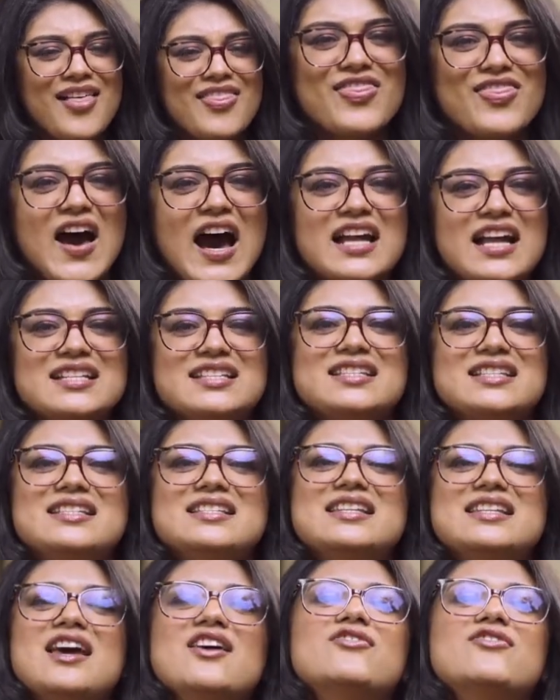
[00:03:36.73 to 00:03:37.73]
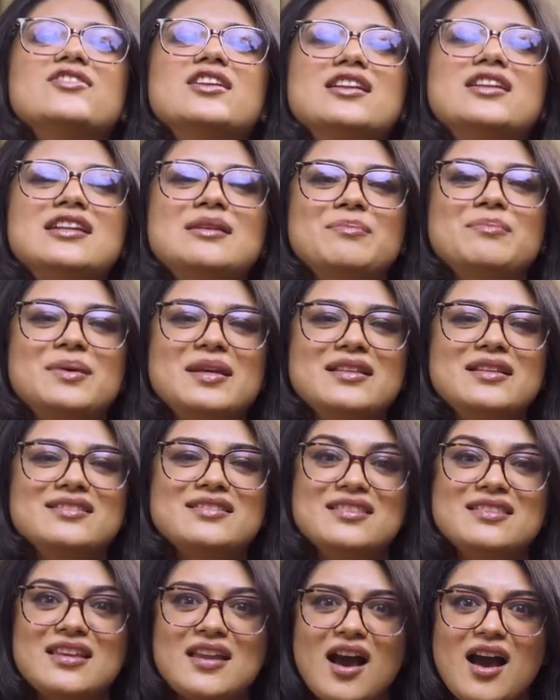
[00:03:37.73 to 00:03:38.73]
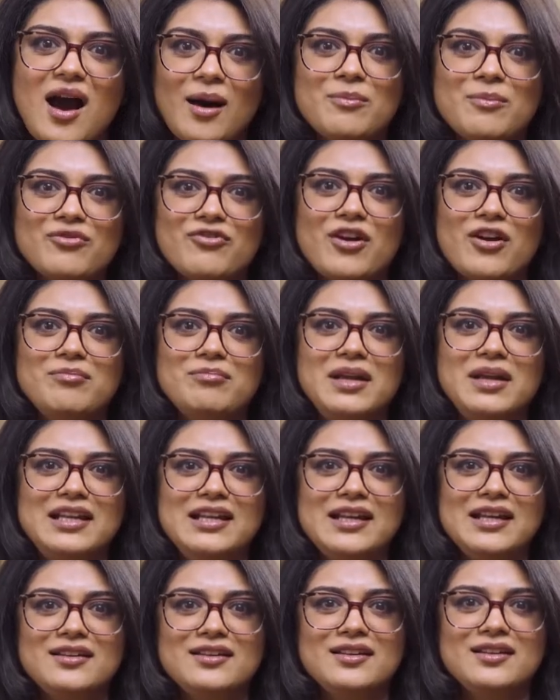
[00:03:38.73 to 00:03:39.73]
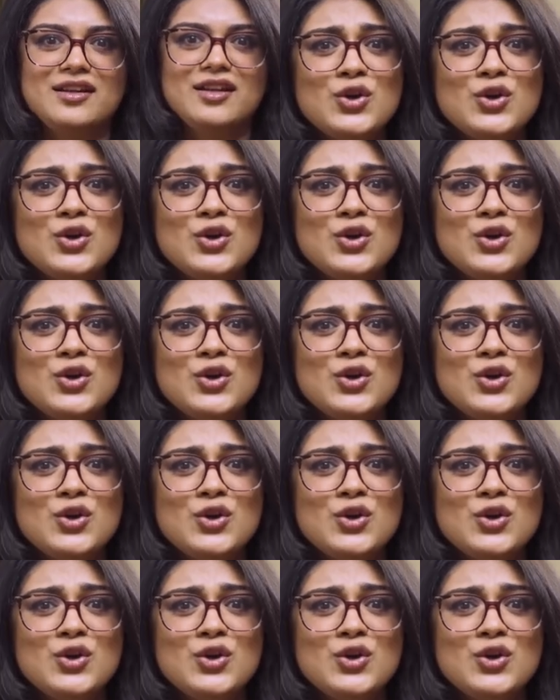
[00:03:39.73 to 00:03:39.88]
That definitely beats the upfront million.